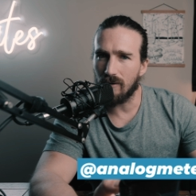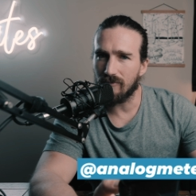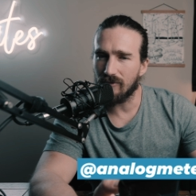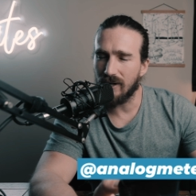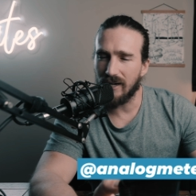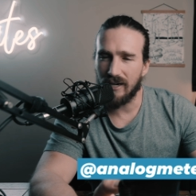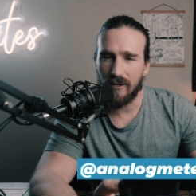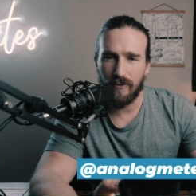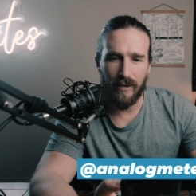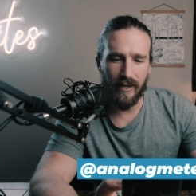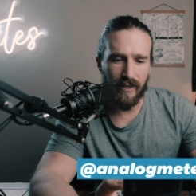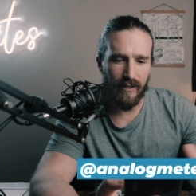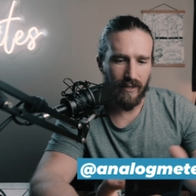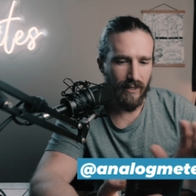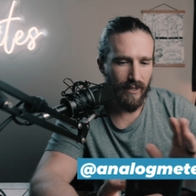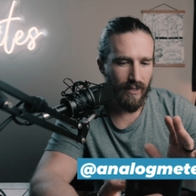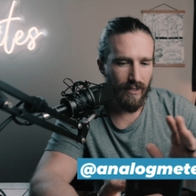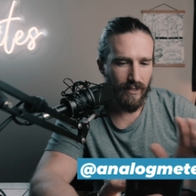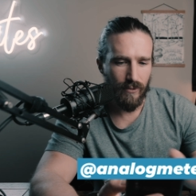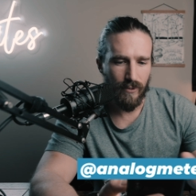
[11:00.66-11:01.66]
for entering.
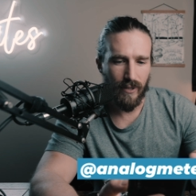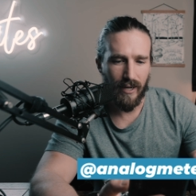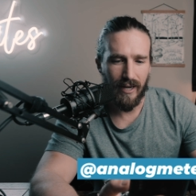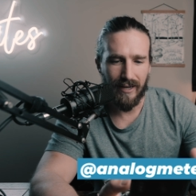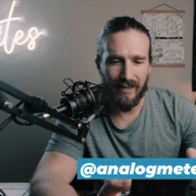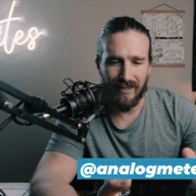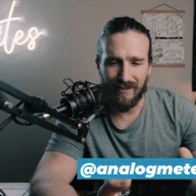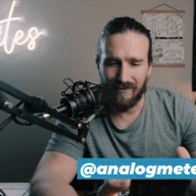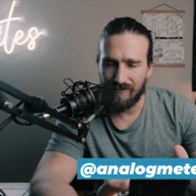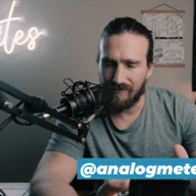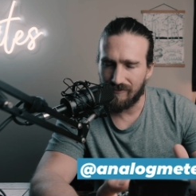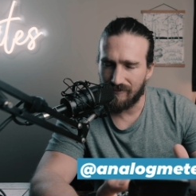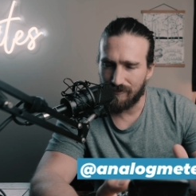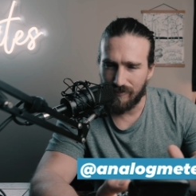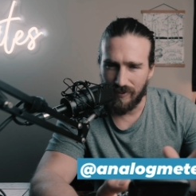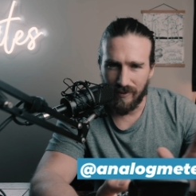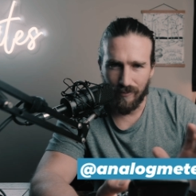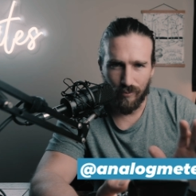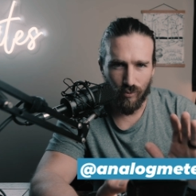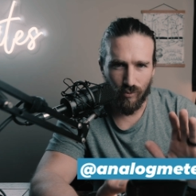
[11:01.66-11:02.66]
Great, and
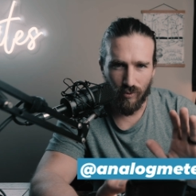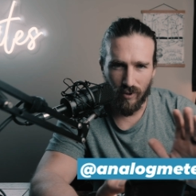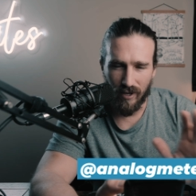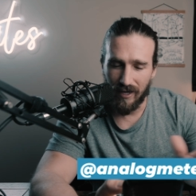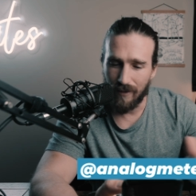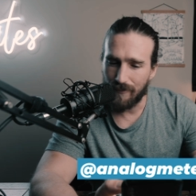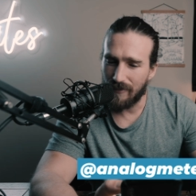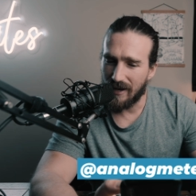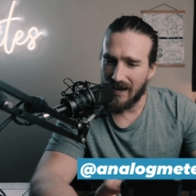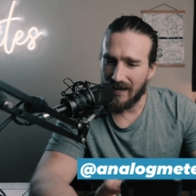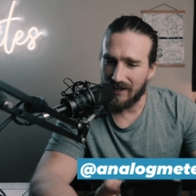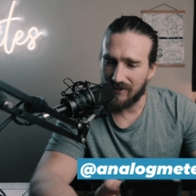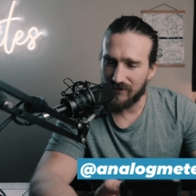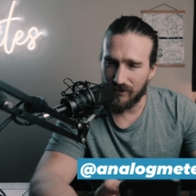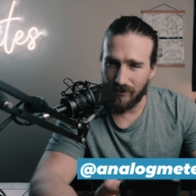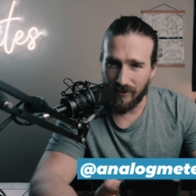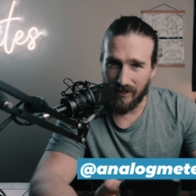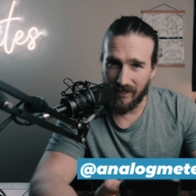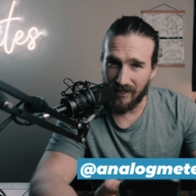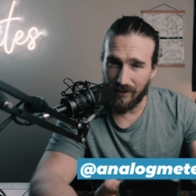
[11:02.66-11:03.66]
people wearing a mask
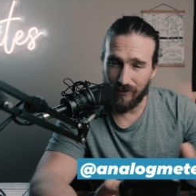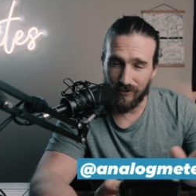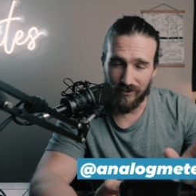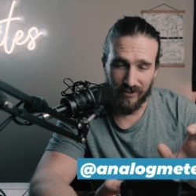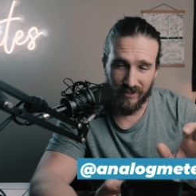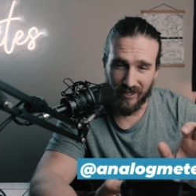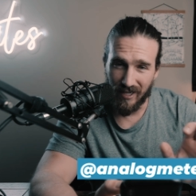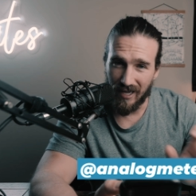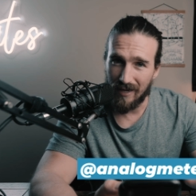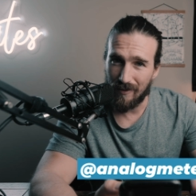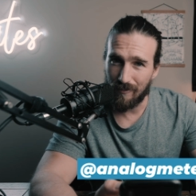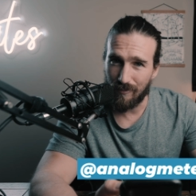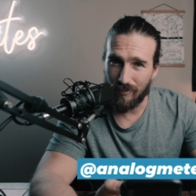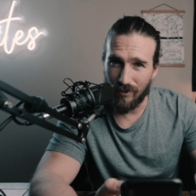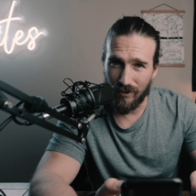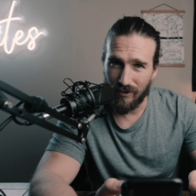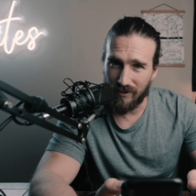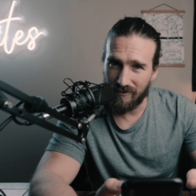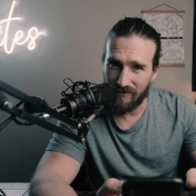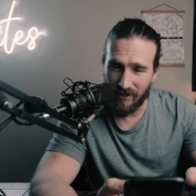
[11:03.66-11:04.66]
or anything was not
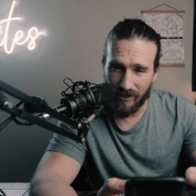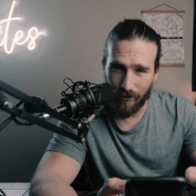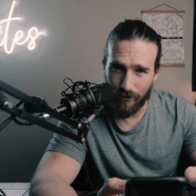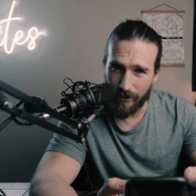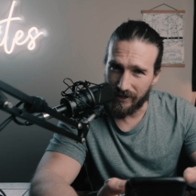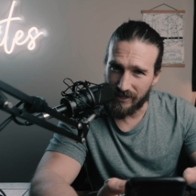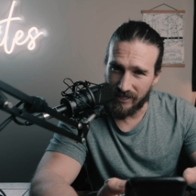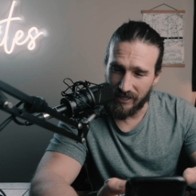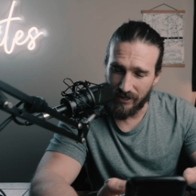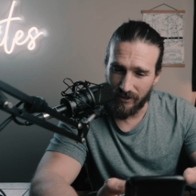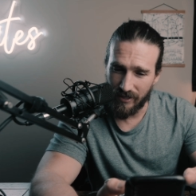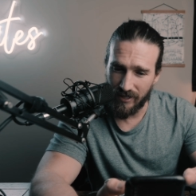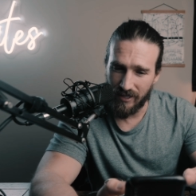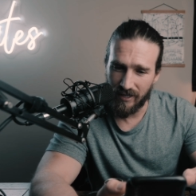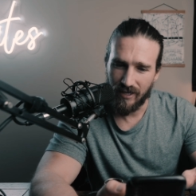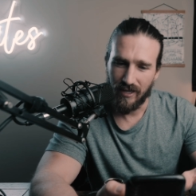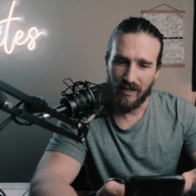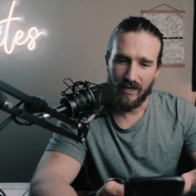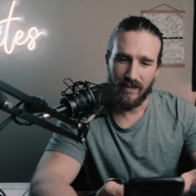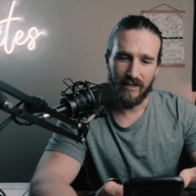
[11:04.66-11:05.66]
part of that
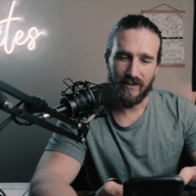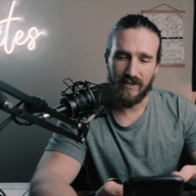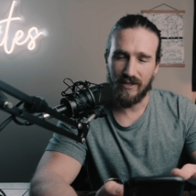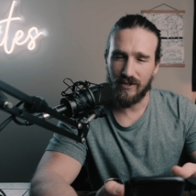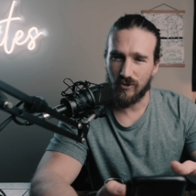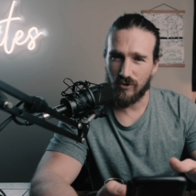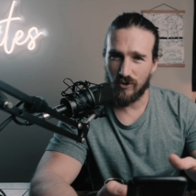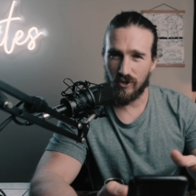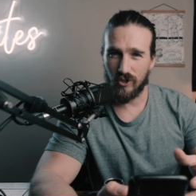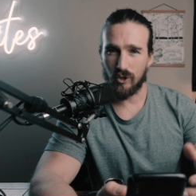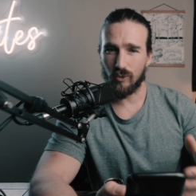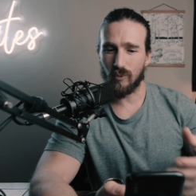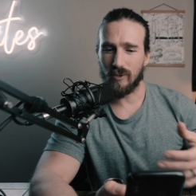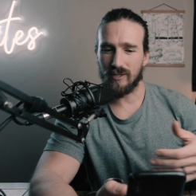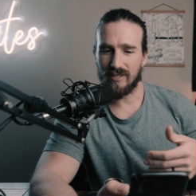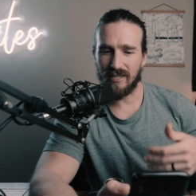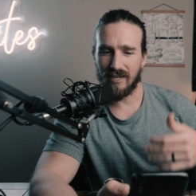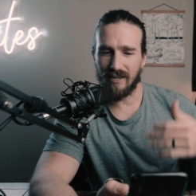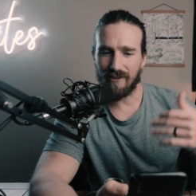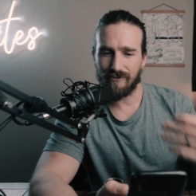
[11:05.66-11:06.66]
criteria. These are just the
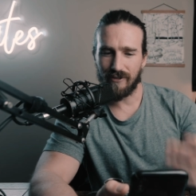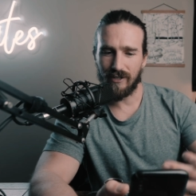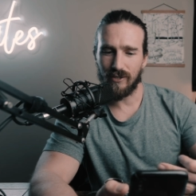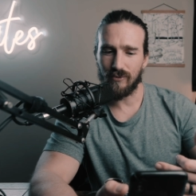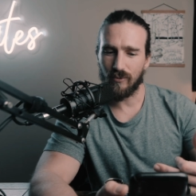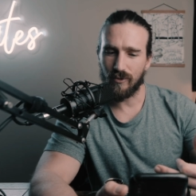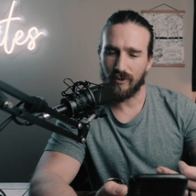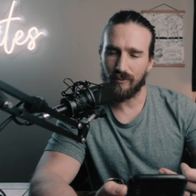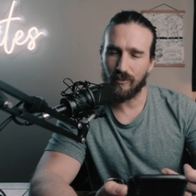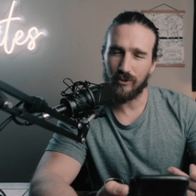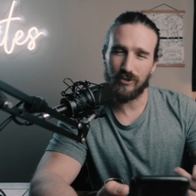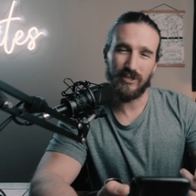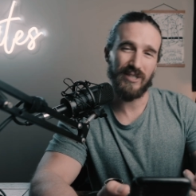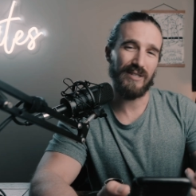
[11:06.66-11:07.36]
ones that I felt were the most